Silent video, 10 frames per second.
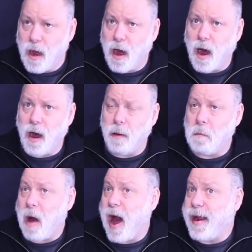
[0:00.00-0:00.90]

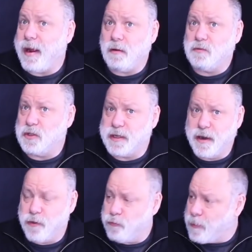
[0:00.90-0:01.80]
I just
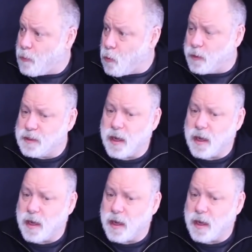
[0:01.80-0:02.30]
hear the reports.